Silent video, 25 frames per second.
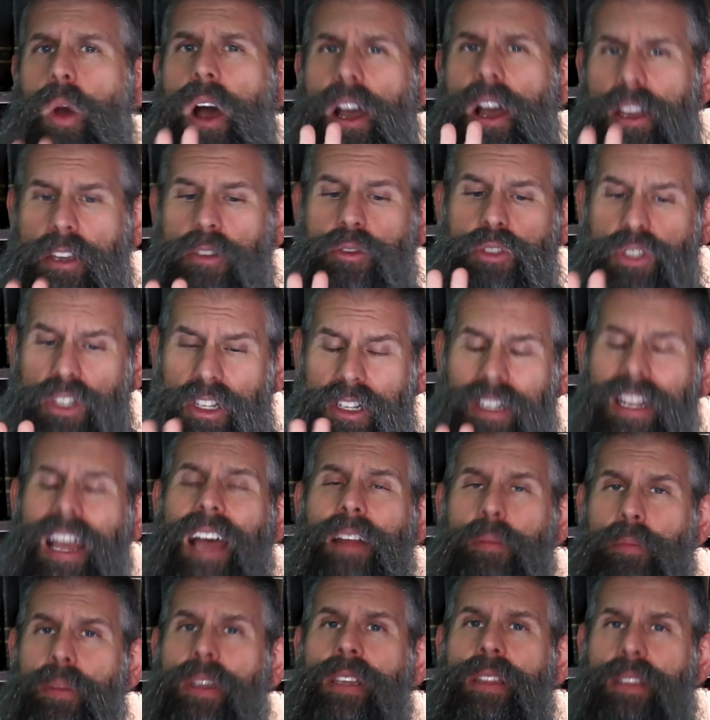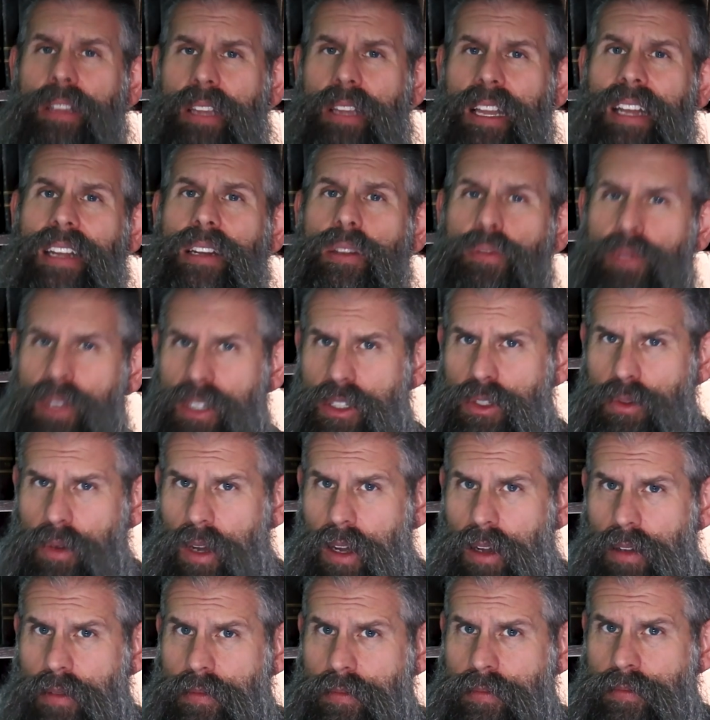why you should not be in the land of
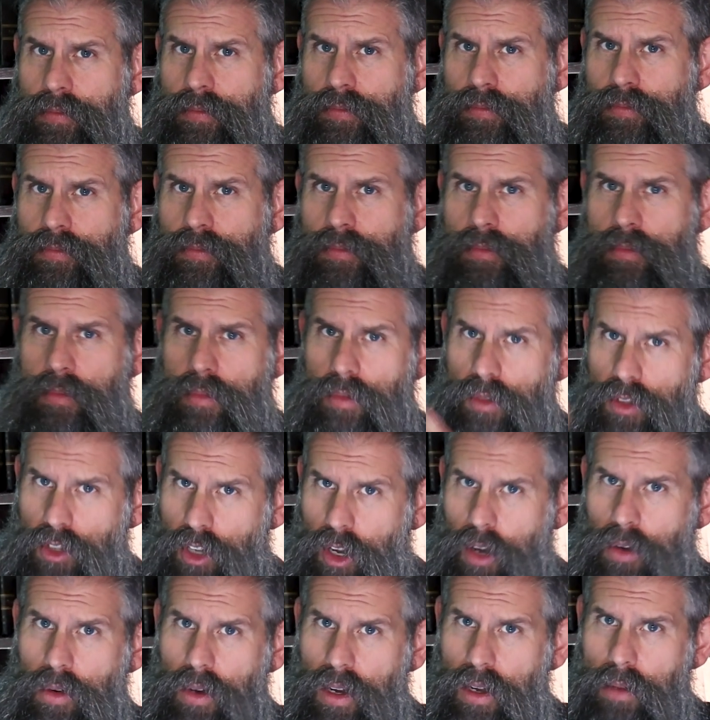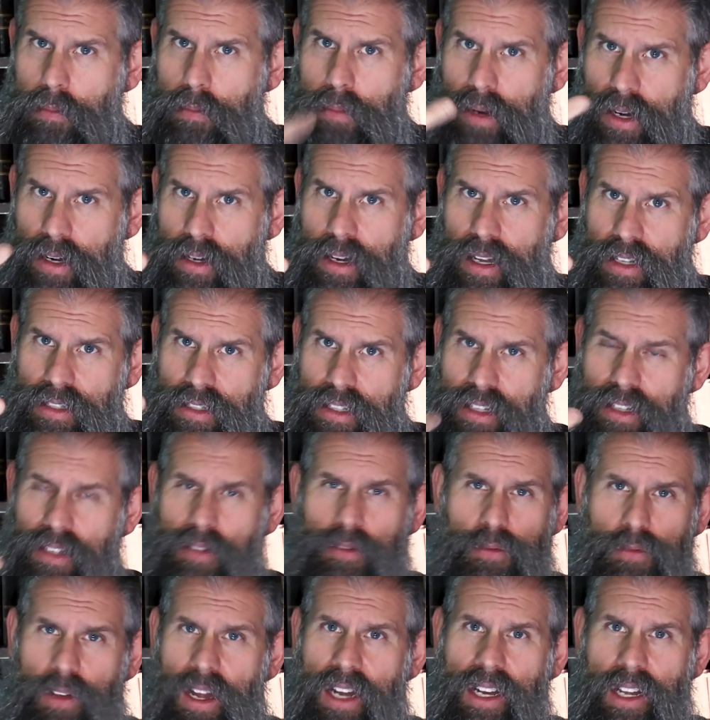Israel. Torah,
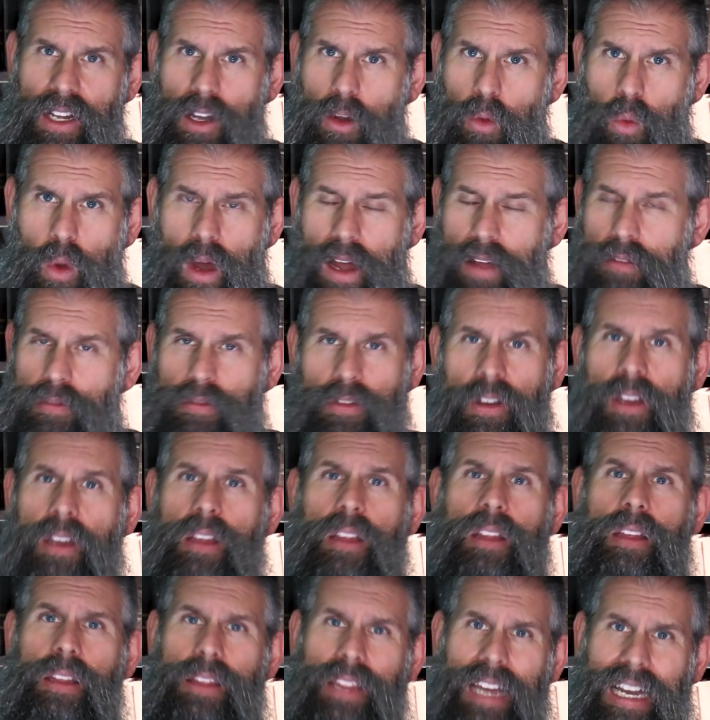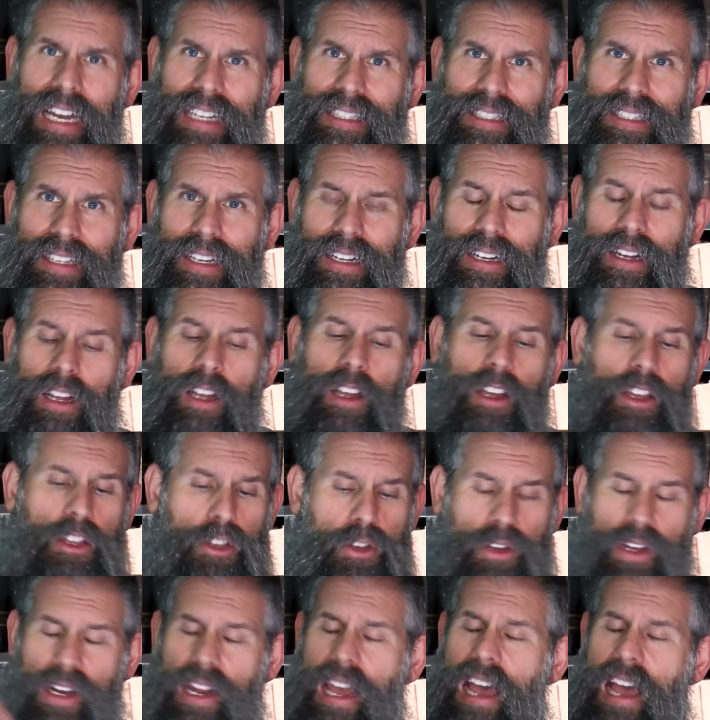Parnasa, finding a wife. That's it.
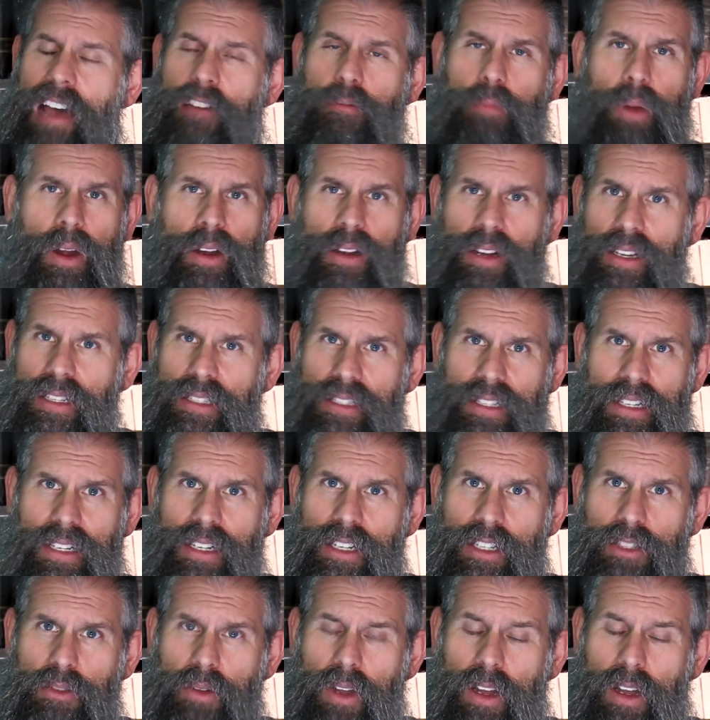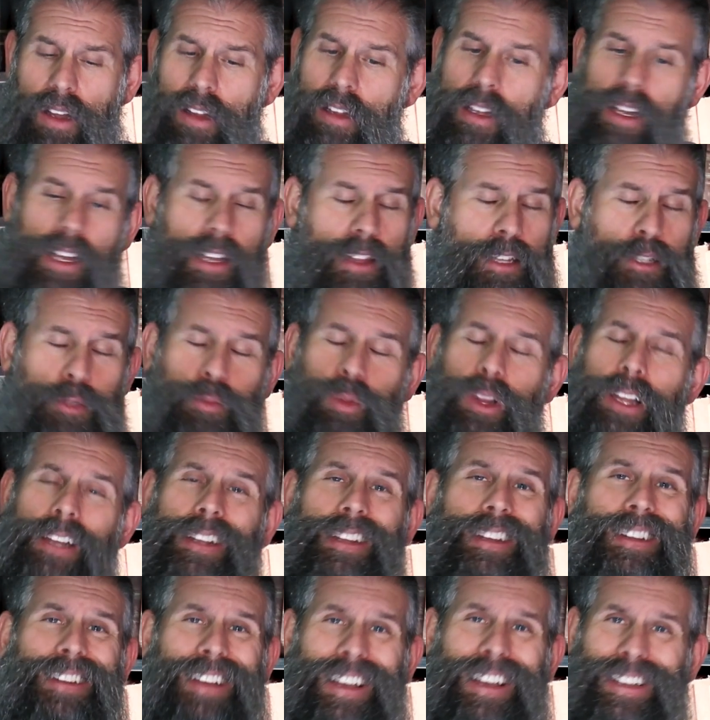You can have Parnasa in Israel. There's
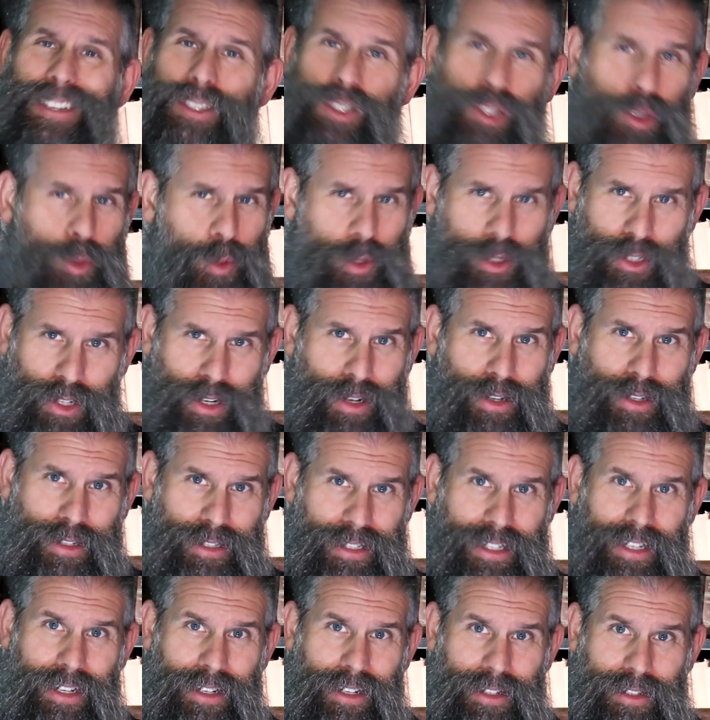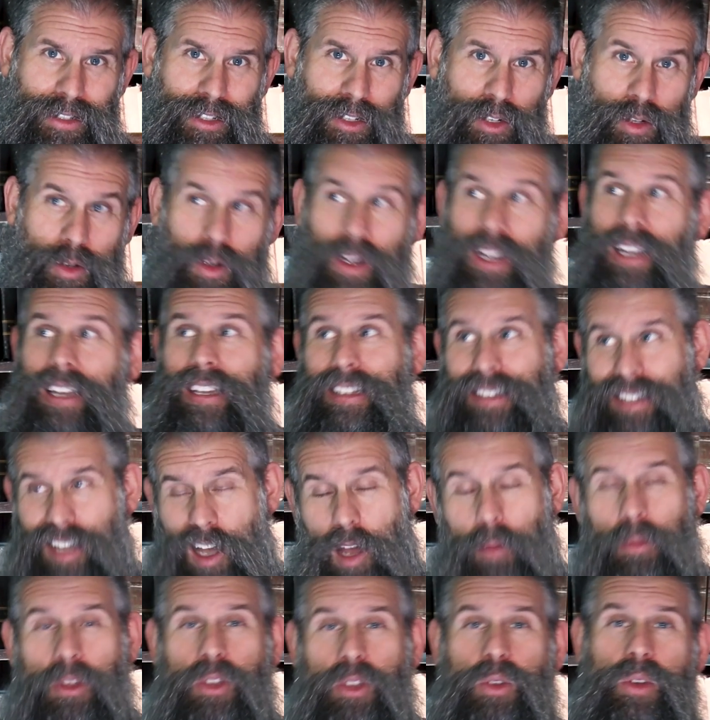plenty of nice Jewish girls here too.
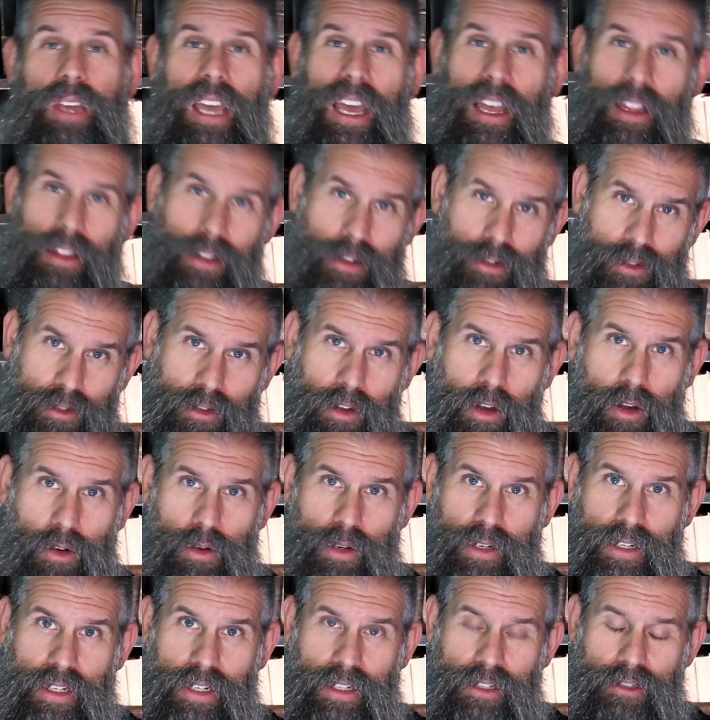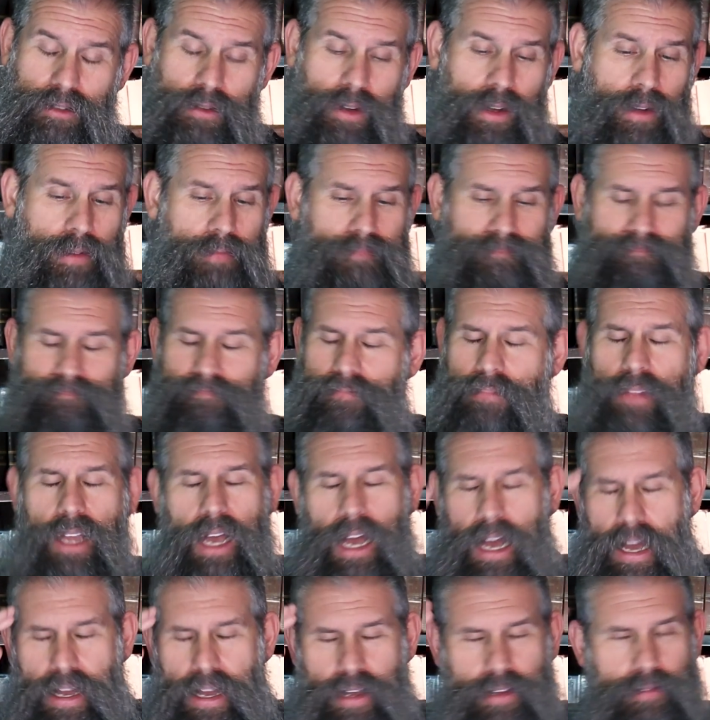Tell me you can't learn Torah in Israel.
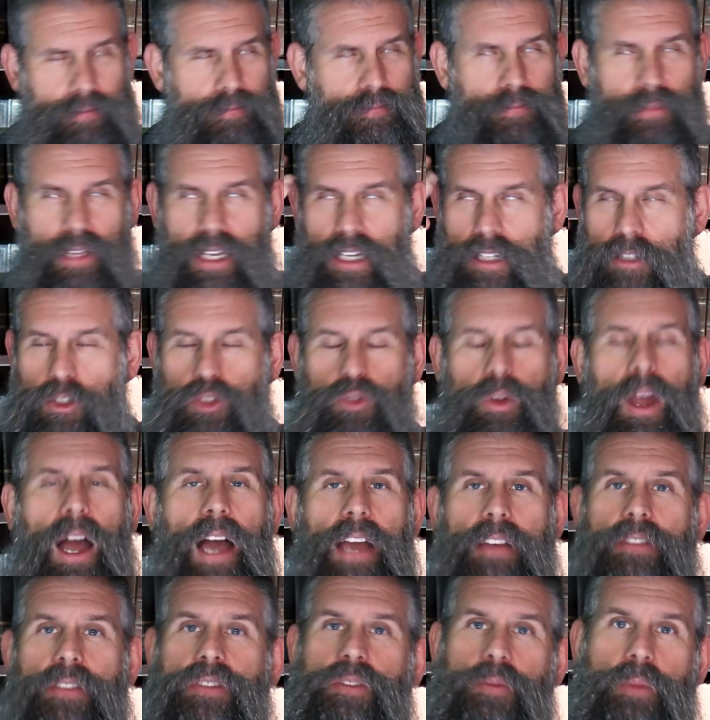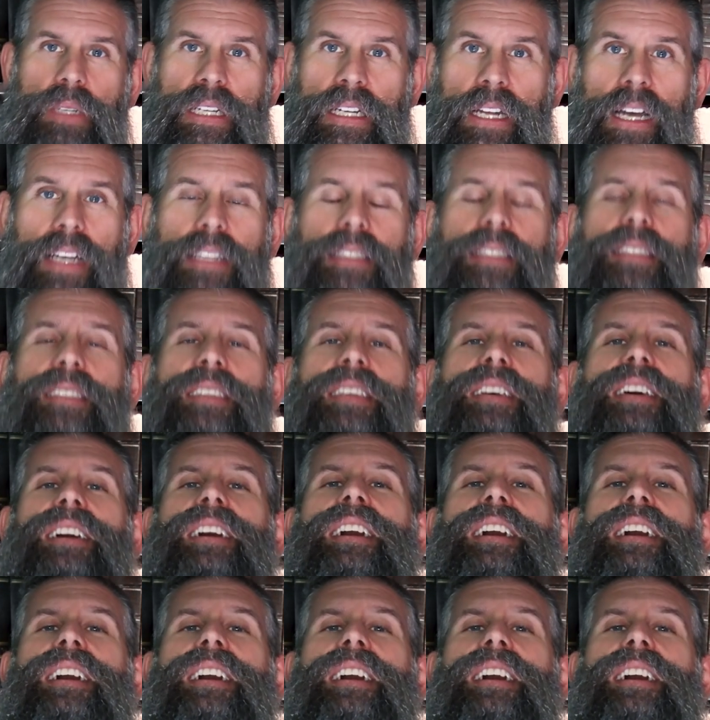It drives me nuts,